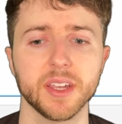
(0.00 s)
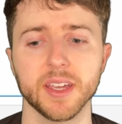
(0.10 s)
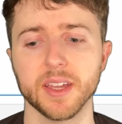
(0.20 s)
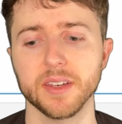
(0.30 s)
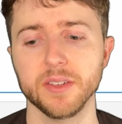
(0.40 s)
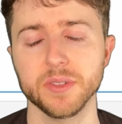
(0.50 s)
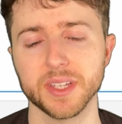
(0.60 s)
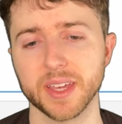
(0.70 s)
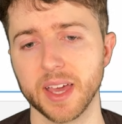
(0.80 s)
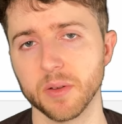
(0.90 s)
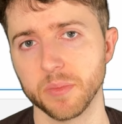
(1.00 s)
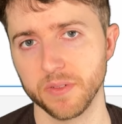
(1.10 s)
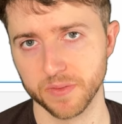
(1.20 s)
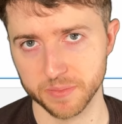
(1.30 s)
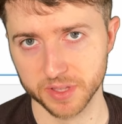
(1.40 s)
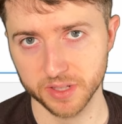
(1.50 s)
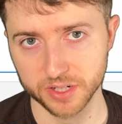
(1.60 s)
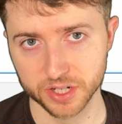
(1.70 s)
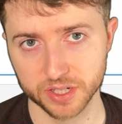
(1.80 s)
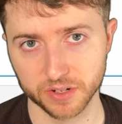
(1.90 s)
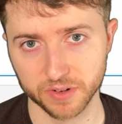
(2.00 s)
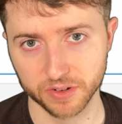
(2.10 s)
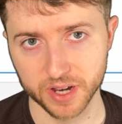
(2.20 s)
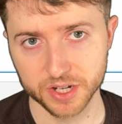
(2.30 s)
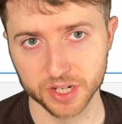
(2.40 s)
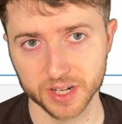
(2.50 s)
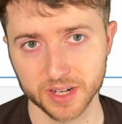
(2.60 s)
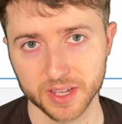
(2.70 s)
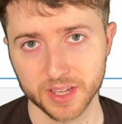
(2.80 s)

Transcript: and using the output from the logistic regression,